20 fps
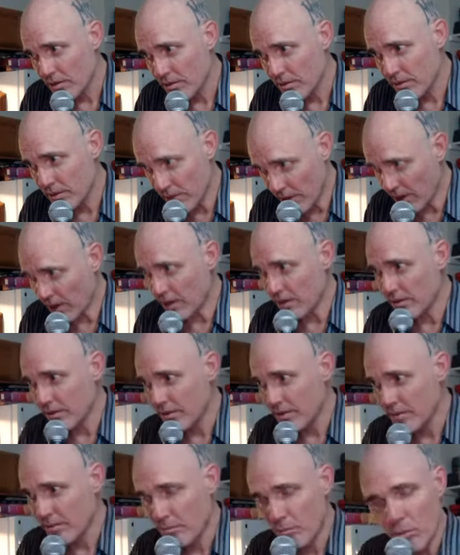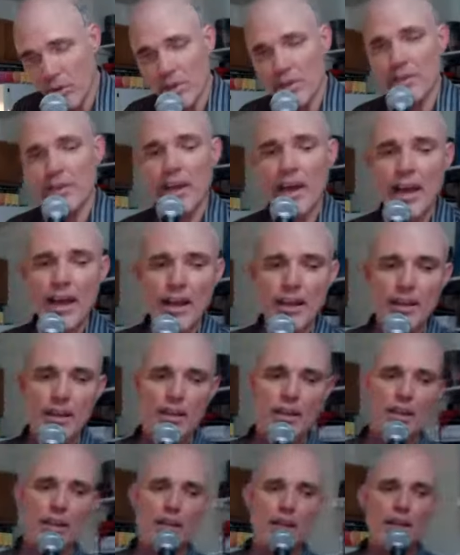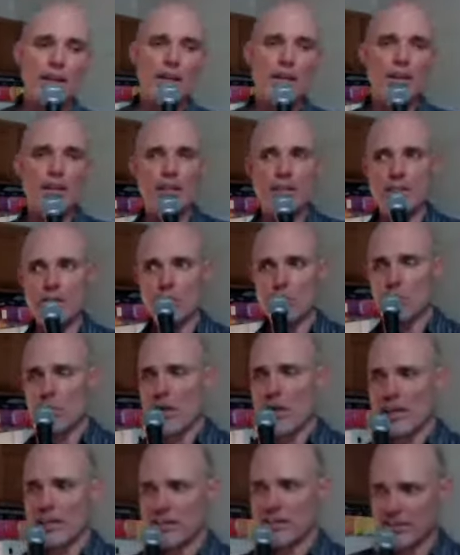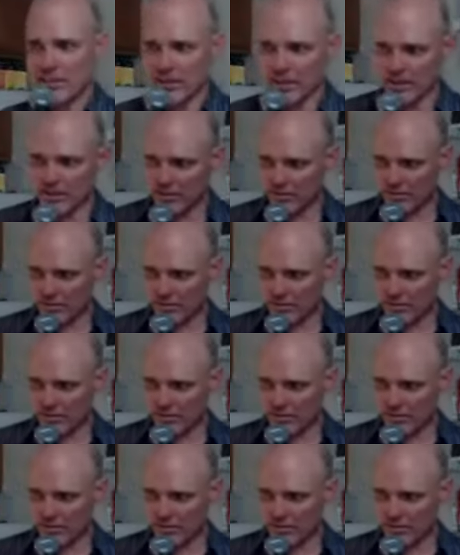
Yeah. Well, that is amazing,